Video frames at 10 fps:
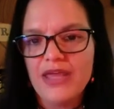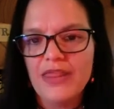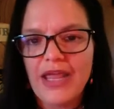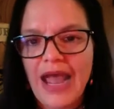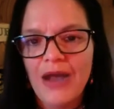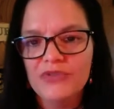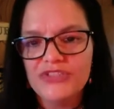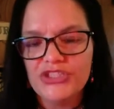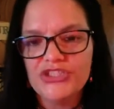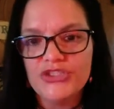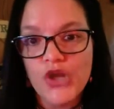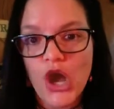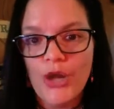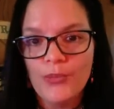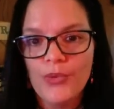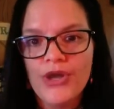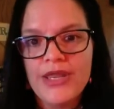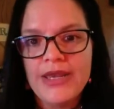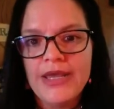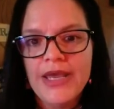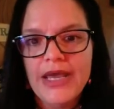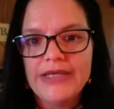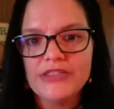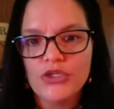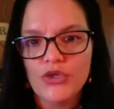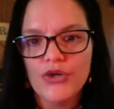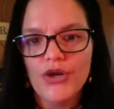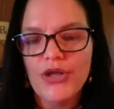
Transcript: Like, I was just not wanted as a girl.